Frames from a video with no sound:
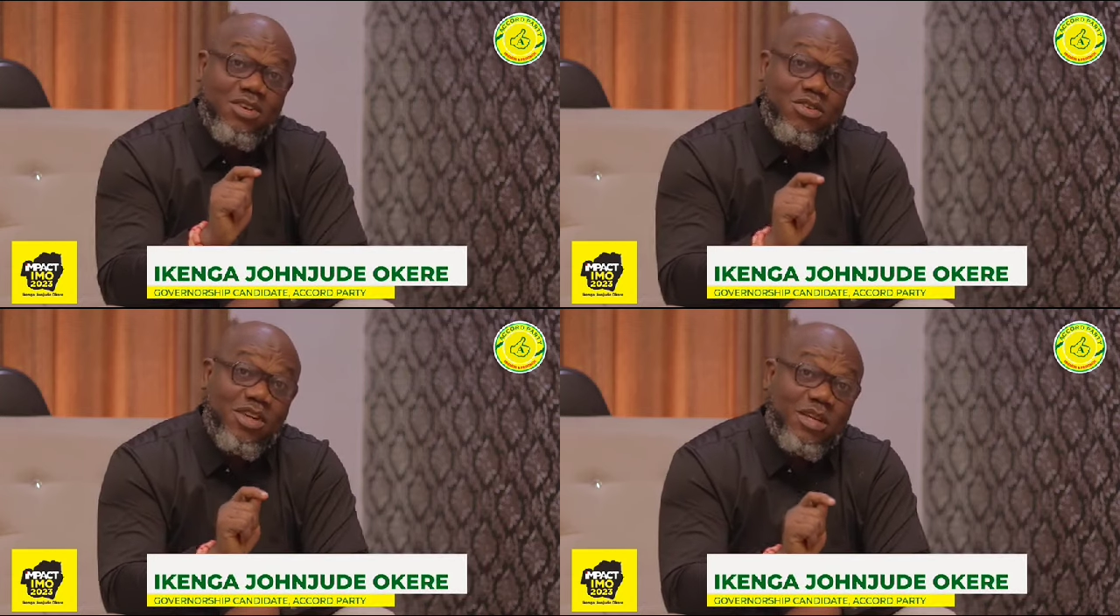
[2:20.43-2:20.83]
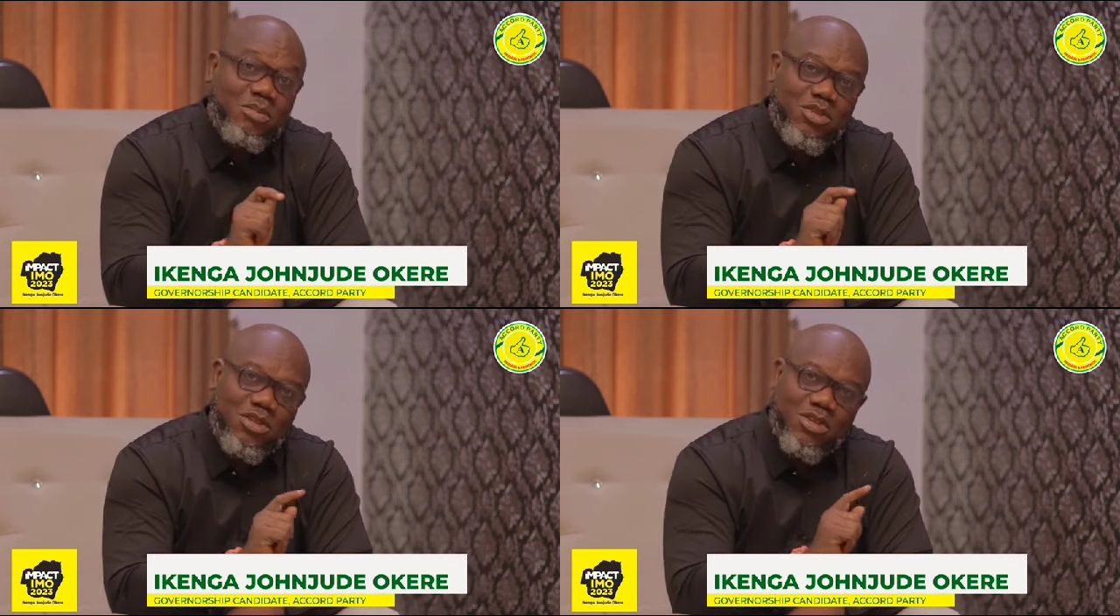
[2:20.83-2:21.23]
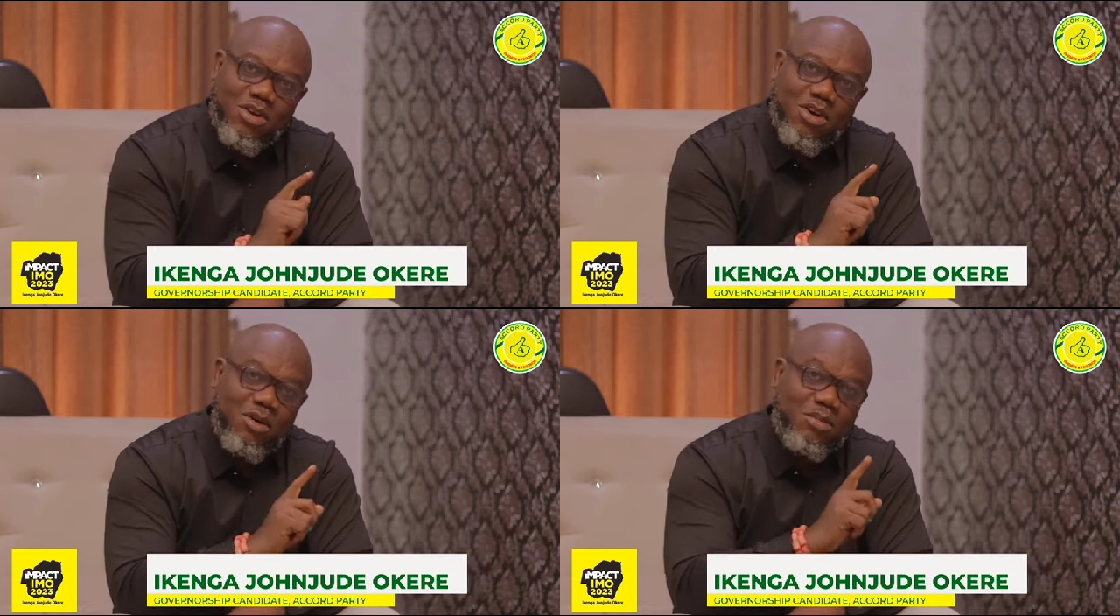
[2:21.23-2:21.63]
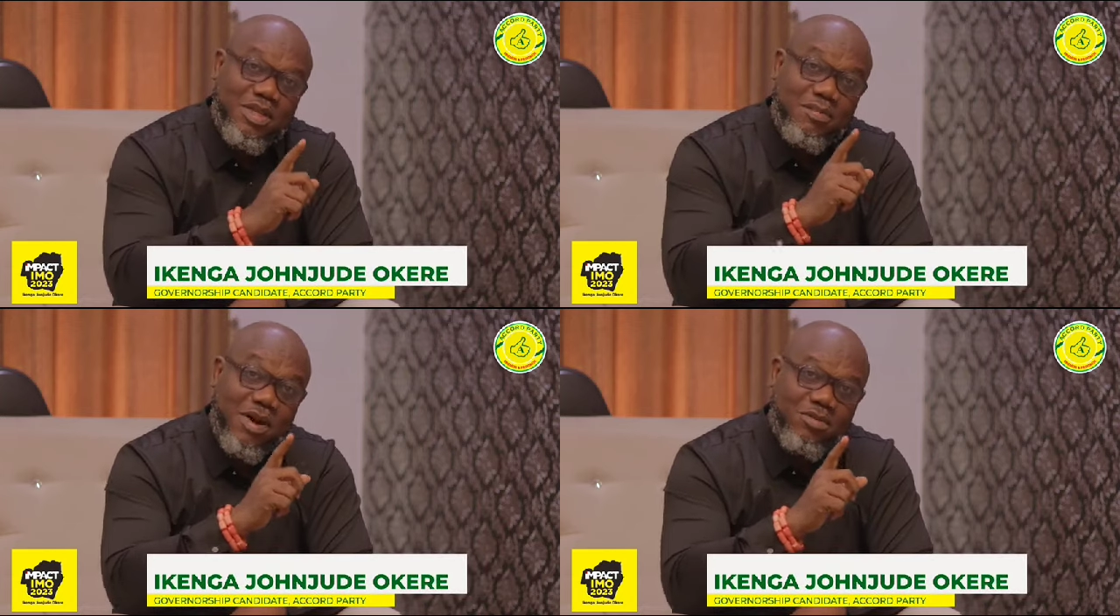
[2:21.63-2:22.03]
reached up
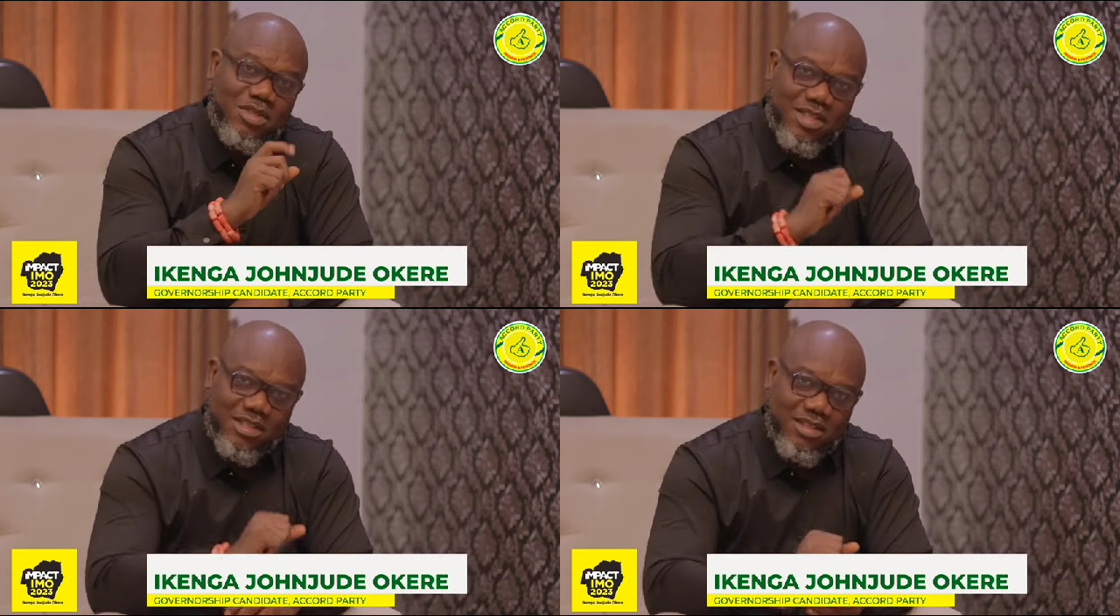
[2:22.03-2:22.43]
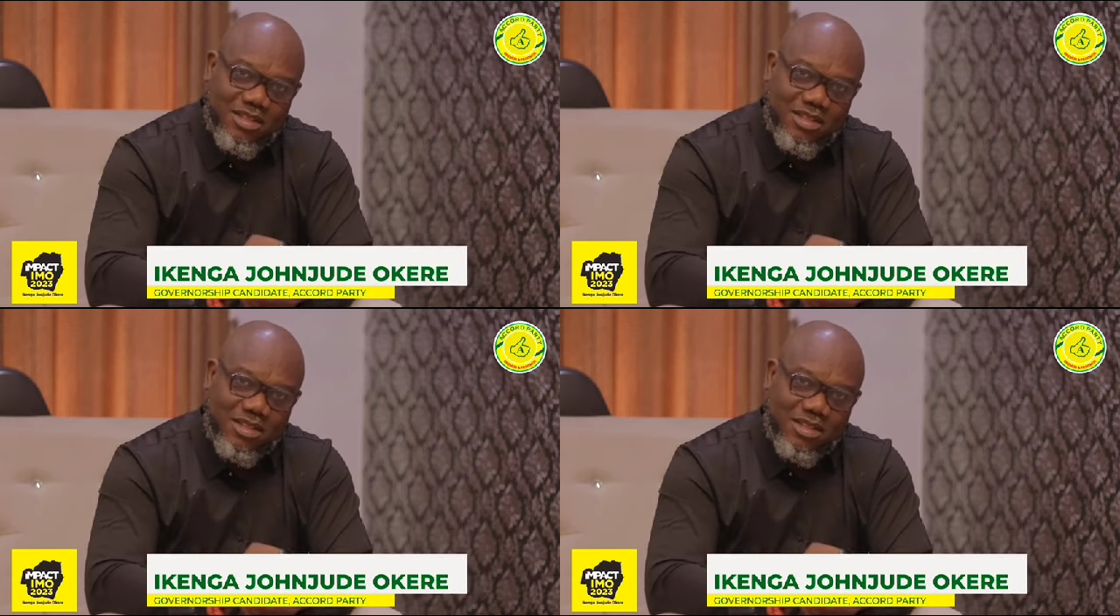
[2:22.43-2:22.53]
the mountain